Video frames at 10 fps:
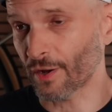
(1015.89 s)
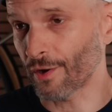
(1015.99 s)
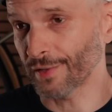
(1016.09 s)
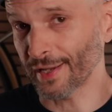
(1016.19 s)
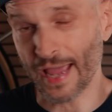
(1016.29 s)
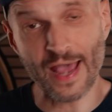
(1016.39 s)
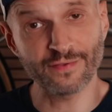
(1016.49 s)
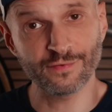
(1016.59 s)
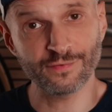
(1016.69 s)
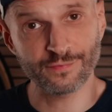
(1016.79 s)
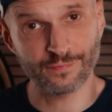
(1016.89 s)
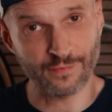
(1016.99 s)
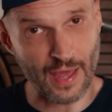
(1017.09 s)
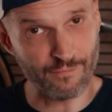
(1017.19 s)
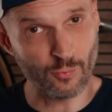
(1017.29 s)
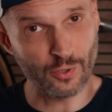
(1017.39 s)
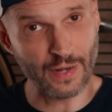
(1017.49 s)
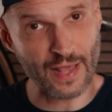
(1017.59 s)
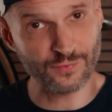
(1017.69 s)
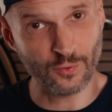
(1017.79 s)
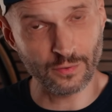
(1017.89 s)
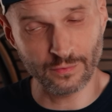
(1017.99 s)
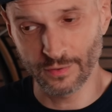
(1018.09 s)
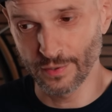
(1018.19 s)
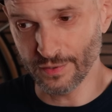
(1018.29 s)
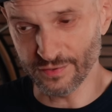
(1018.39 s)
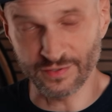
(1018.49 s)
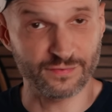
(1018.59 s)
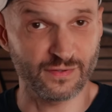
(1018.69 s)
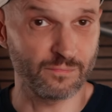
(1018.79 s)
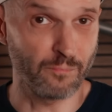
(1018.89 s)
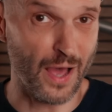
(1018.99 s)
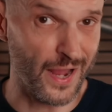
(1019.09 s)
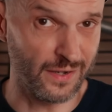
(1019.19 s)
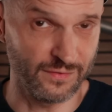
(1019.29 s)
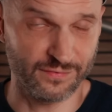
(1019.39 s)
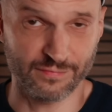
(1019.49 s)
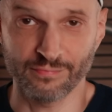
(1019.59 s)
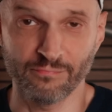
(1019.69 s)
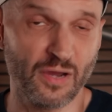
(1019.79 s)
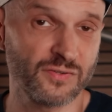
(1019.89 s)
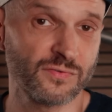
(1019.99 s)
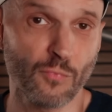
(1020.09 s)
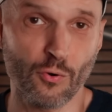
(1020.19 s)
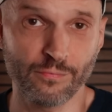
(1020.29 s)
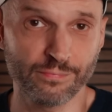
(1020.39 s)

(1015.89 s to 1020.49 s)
are like asses. Everyone has one, it's just that mine is much more